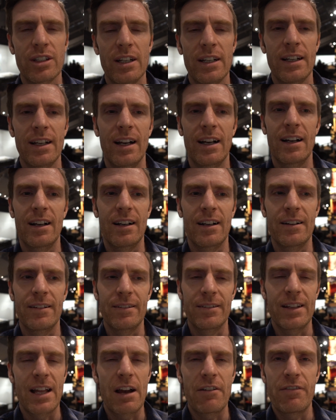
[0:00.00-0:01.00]

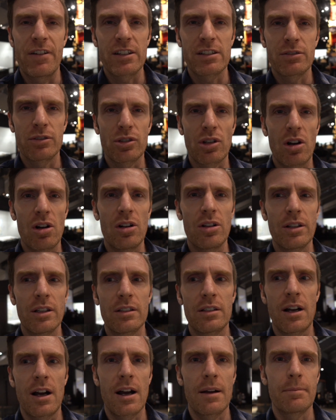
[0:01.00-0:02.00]
They have festivals all
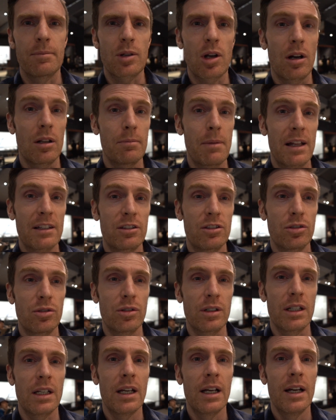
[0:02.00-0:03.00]
the time called
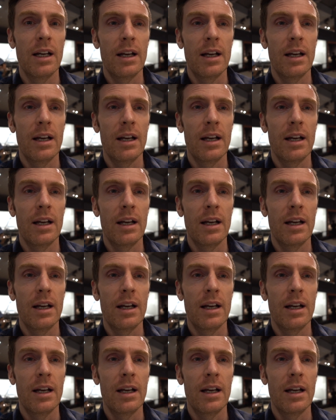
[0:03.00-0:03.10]
Matsuri,